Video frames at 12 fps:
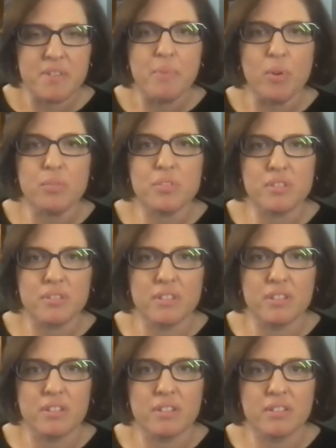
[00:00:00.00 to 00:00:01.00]
Most of
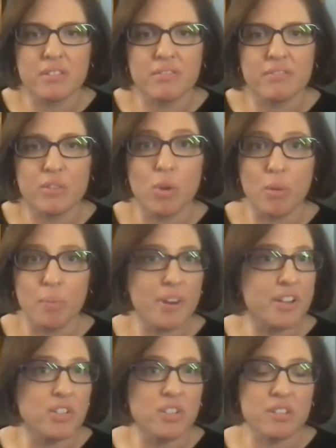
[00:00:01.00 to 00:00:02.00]
the
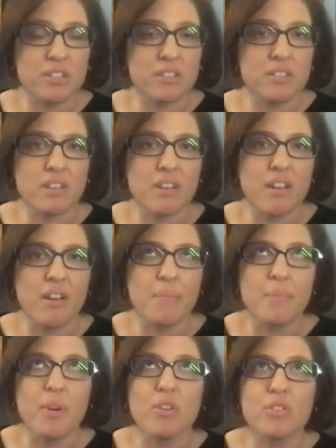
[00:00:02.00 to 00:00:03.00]
corporations
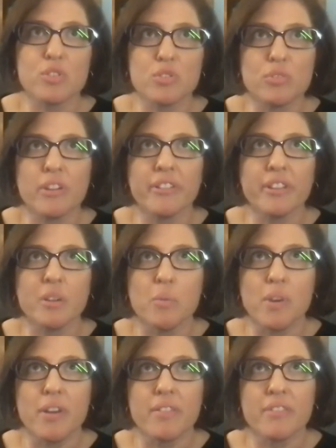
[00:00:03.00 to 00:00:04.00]
are struggling
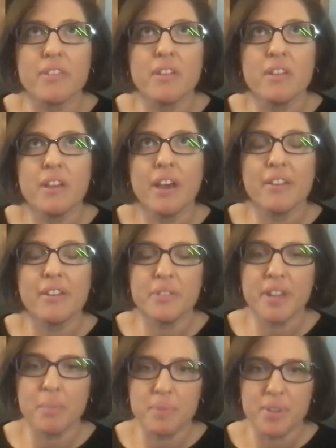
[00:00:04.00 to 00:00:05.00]
with how do you
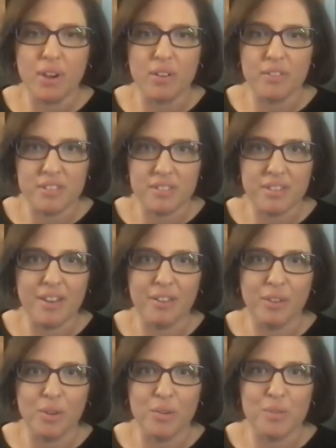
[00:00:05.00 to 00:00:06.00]
get beyond the
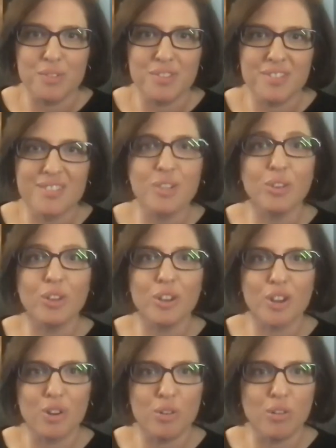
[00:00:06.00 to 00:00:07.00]
silos to look
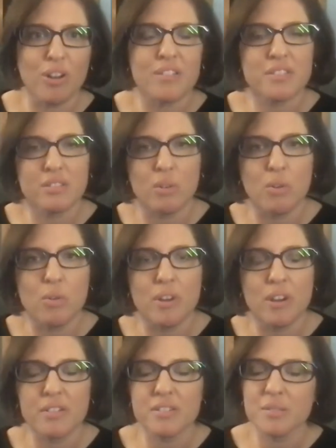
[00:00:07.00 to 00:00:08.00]
across at the whole
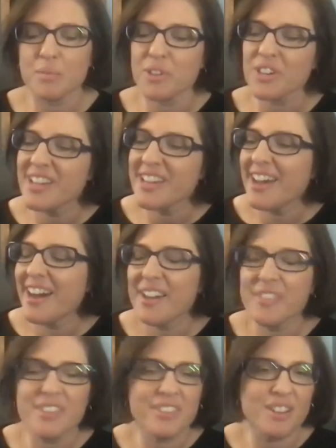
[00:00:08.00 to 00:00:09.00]
customer.
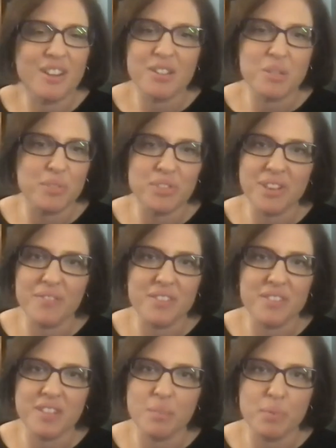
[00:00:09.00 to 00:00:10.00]
I think the customers have the
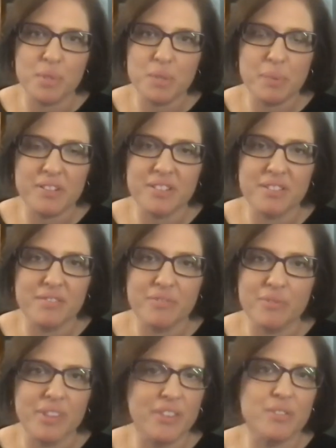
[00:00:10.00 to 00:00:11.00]
same perspective.
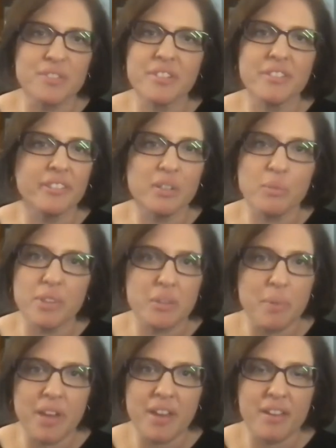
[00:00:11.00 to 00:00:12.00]
When they're dealing with the
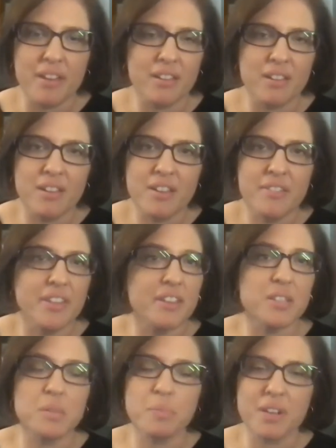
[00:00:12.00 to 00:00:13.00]
bank, they
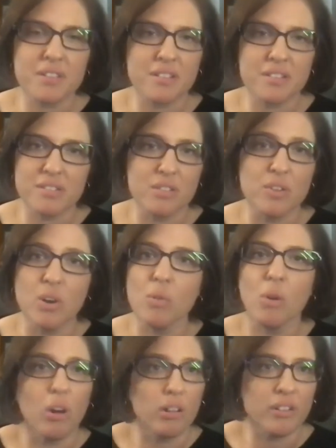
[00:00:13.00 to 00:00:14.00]
expect us to
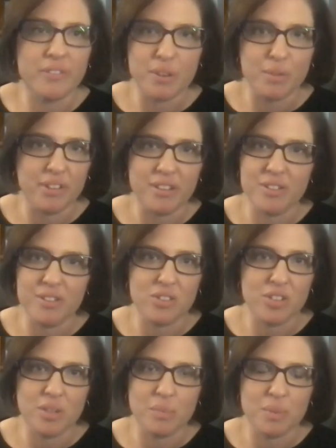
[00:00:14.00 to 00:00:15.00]
know all of their
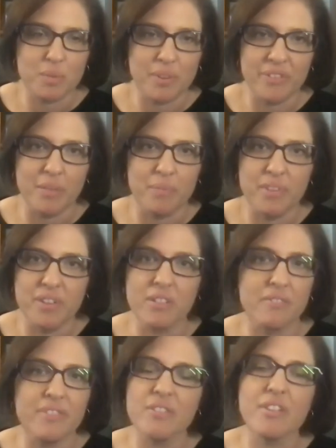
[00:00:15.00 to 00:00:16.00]
relationships with them.
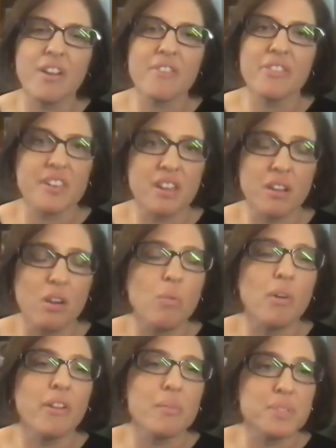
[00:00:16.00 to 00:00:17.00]
They're not thinking, oh,
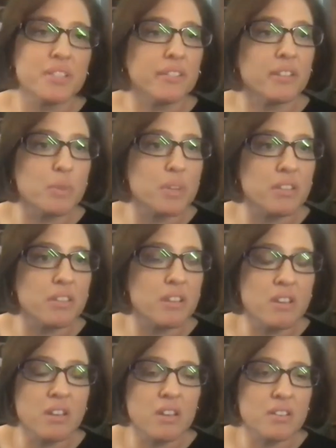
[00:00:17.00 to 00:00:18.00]
well, I'm dealing with
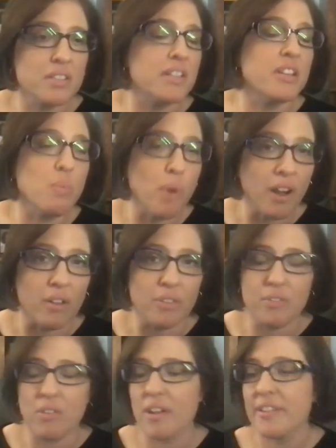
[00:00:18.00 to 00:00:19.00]
TD
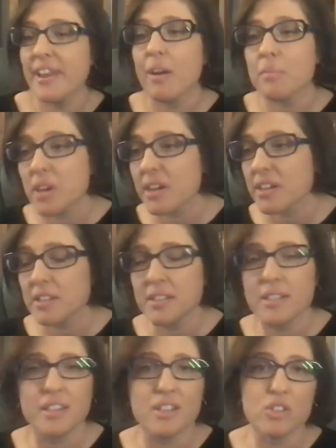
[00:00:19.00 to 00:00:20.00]
Wealth, or now I'm talking to
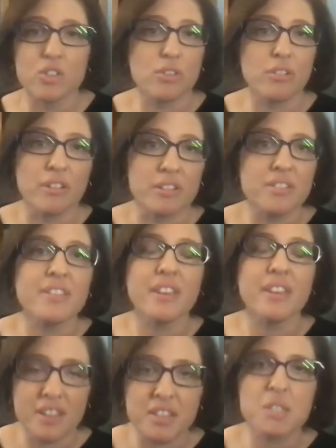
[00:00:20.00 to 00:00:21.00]
TD Insurance.
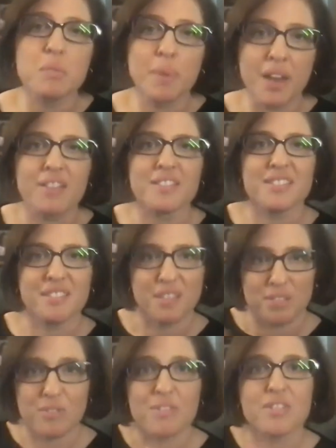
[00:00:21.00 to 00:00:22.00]
They expect
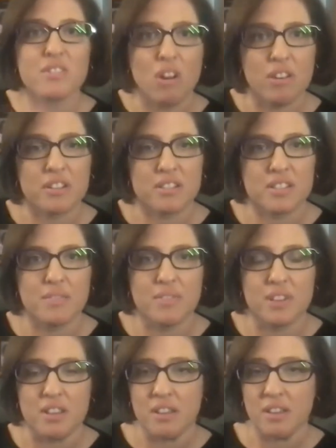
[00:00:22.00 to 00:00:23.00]
that there is
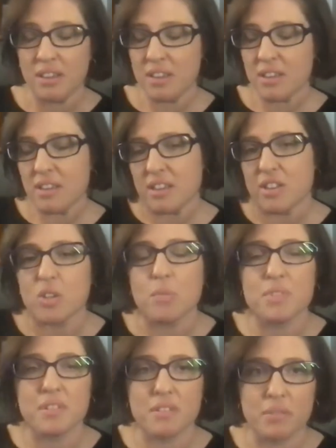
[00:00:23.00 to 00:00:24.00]
connectivity in
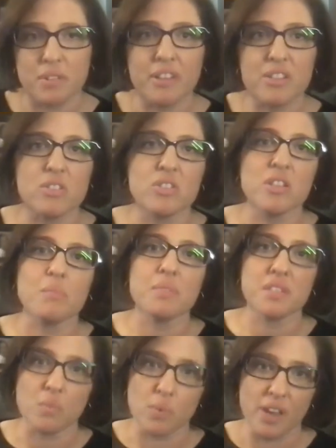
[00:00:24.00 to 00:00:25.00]
terms of the relationships
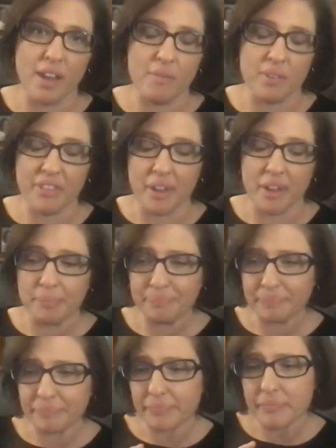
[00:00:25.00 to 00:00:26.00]
that we have with them.